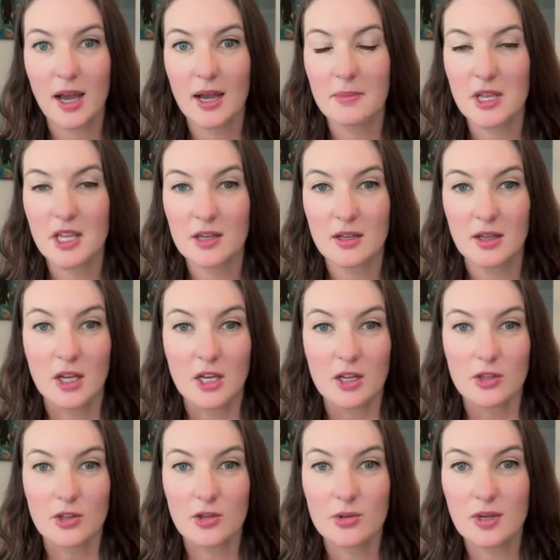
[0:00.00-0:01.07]
I mean,
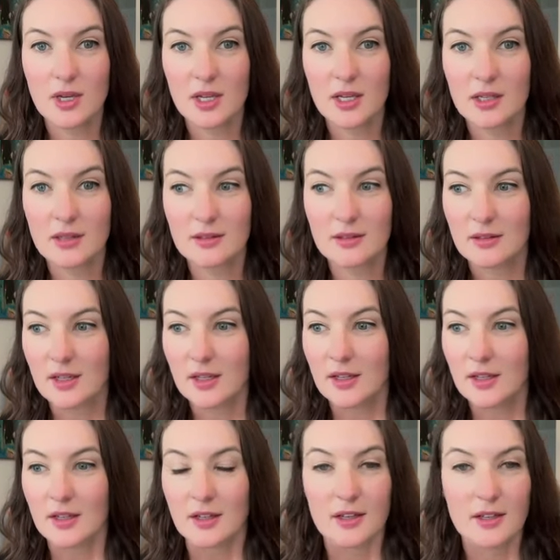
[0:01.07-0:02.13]
you can
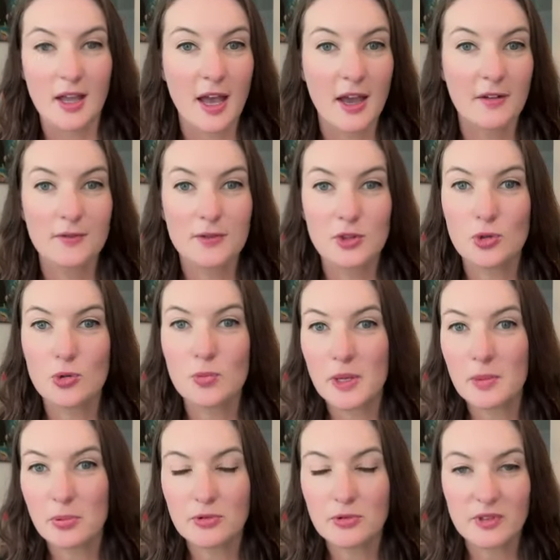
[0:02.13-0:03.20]
have two
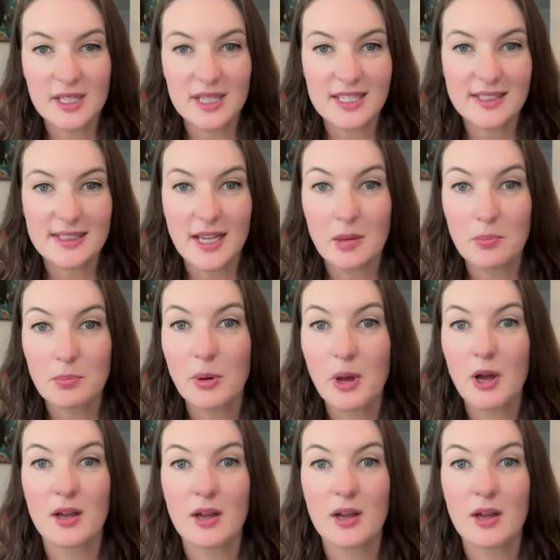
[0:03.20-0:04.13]
people read the same book